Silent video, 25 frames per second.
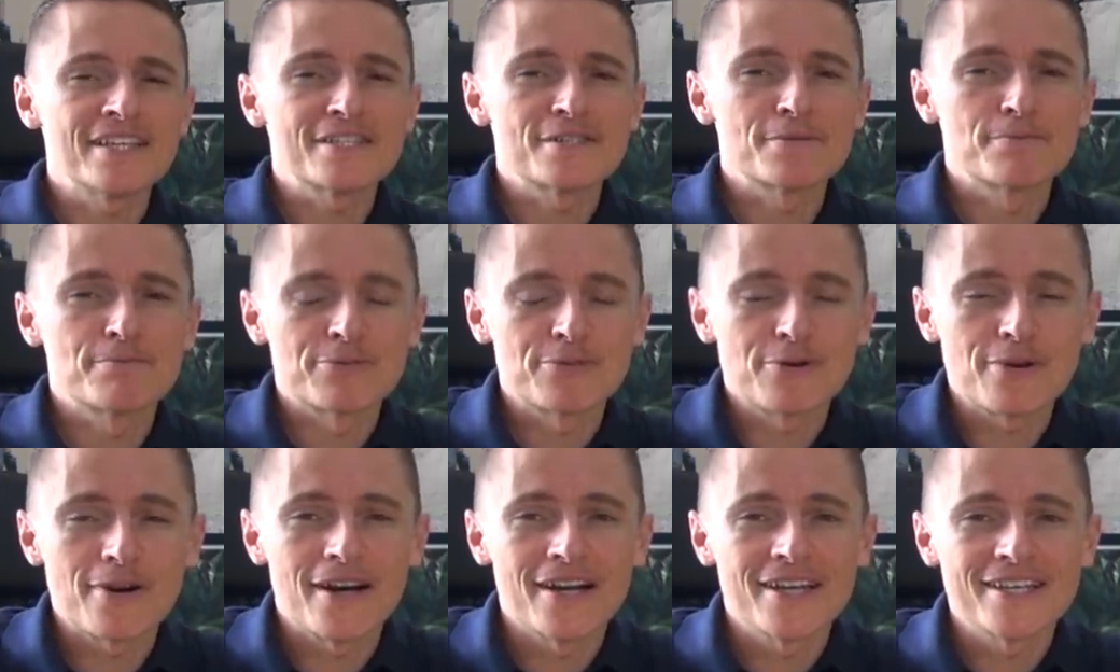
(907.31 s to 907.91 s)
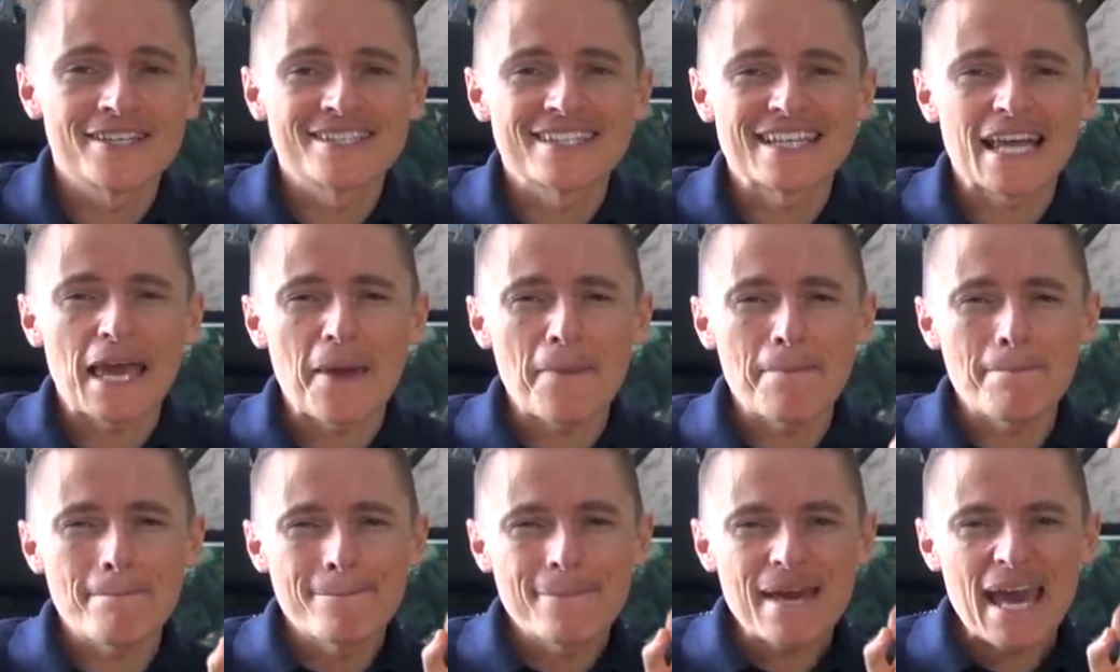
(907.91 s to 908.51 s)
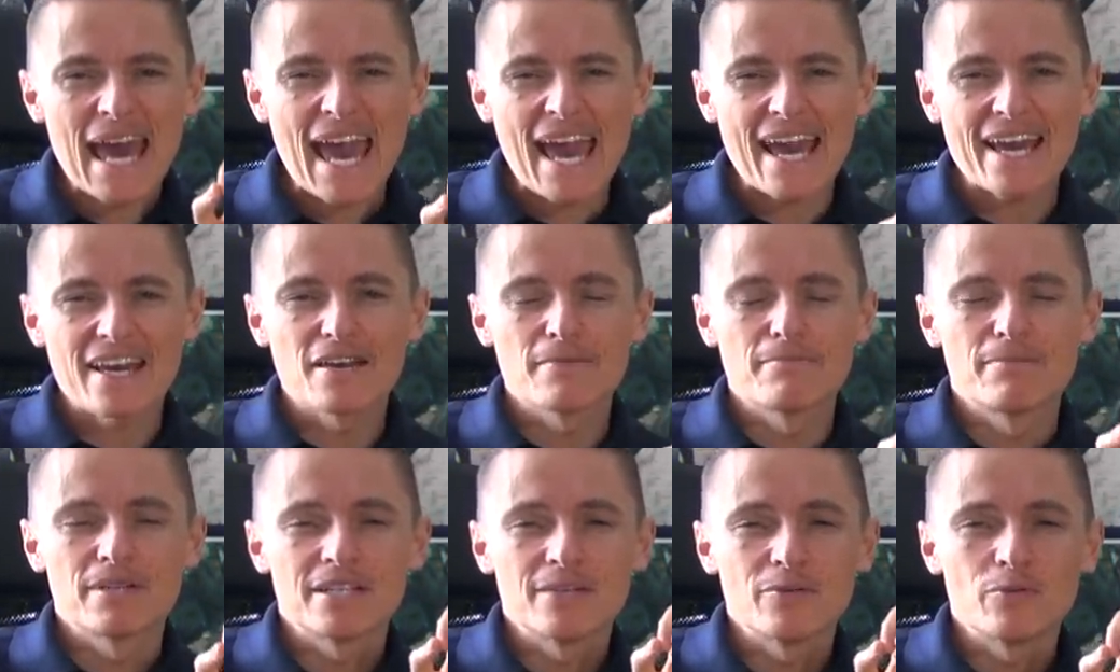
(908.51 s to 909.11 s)
its price
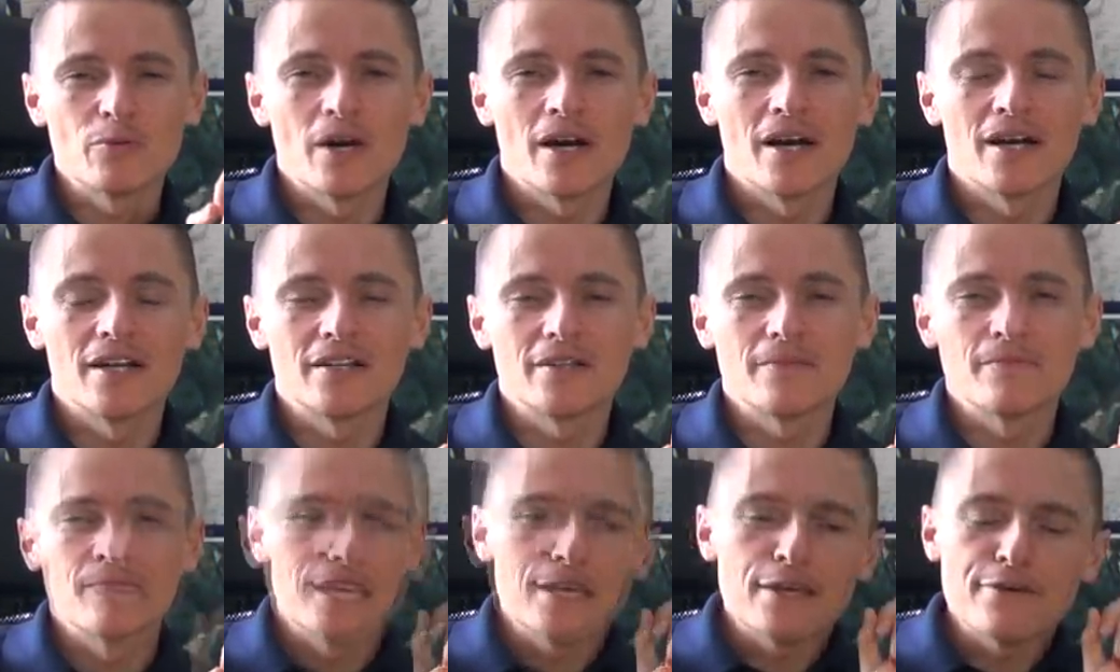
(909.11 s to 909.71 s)
impeccably well.